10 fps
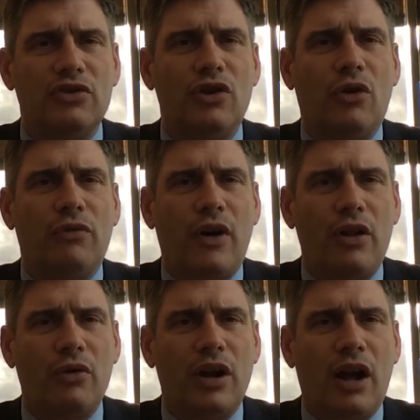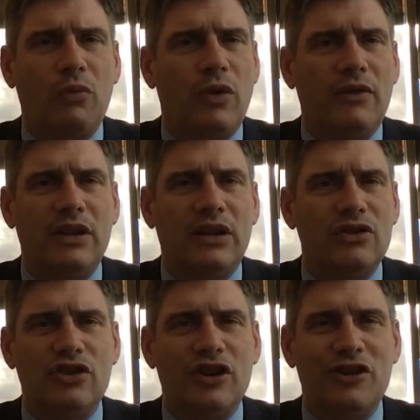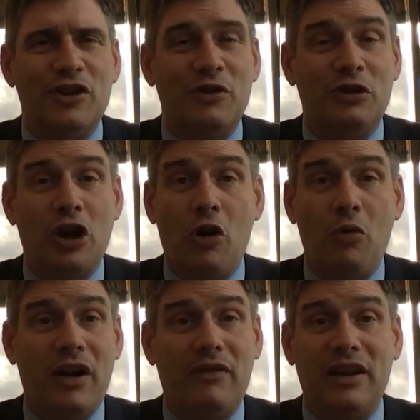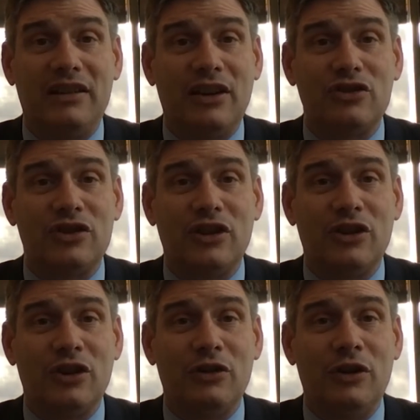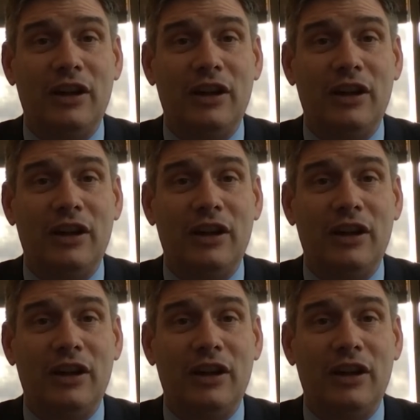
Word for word: and you're going to follow God wherever he tells you to do, go wherever he tells you to do,